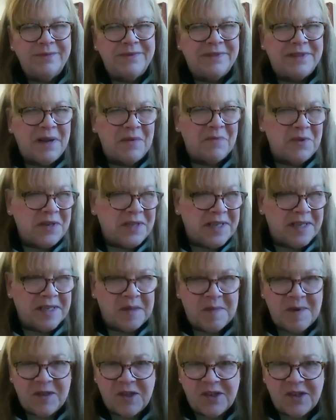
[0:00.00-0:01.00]
somewhat
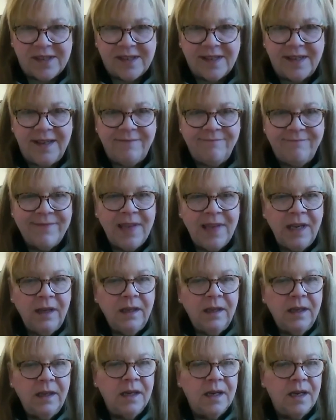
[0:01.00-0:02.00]
suspiciously.
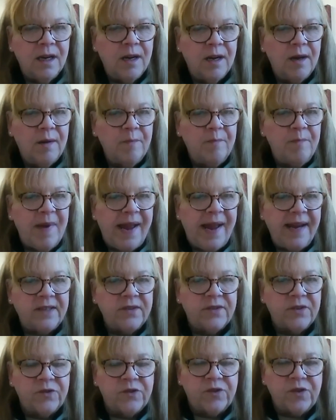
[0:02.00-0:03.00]

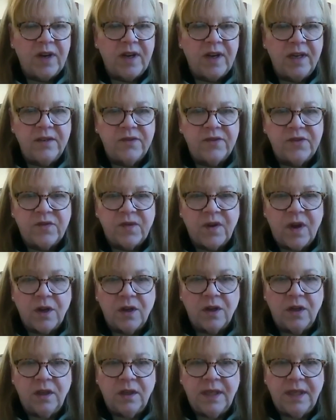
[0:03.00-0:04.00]
Banks are trying to
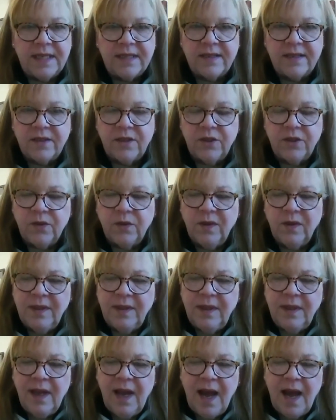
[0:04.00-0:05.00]
struggle as to
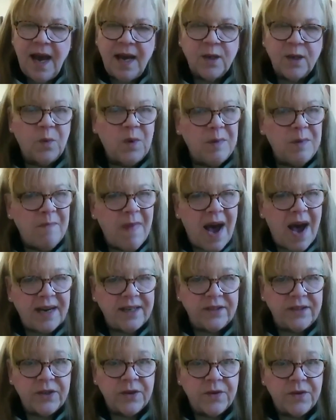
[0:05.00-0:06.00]
how do we
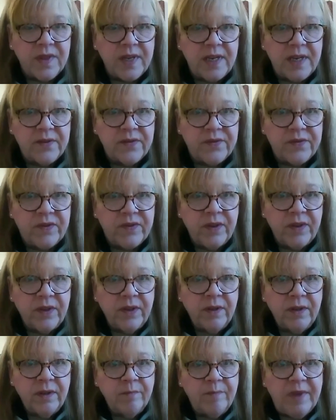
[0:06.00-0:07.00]
monitor this,
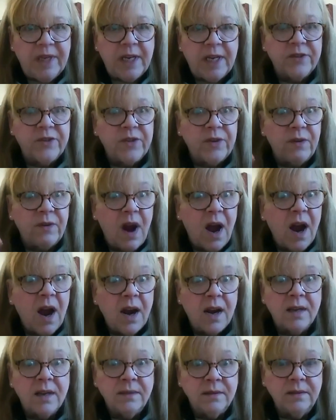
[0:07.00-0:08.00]
because there
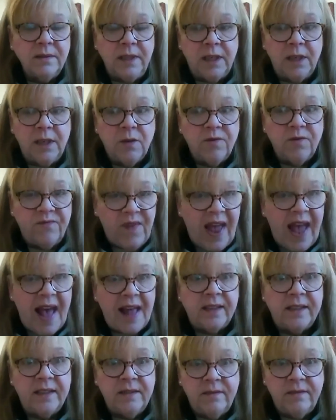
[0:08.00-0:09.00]
are, you know,
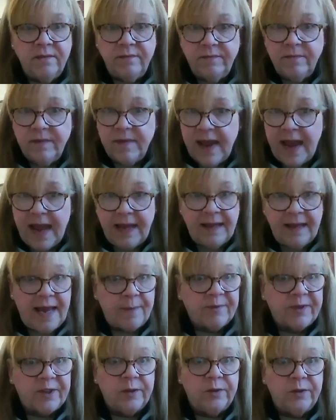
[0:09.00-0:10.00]
valid
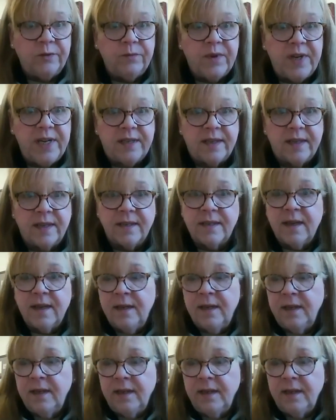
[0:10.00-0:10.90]
absolute reasons.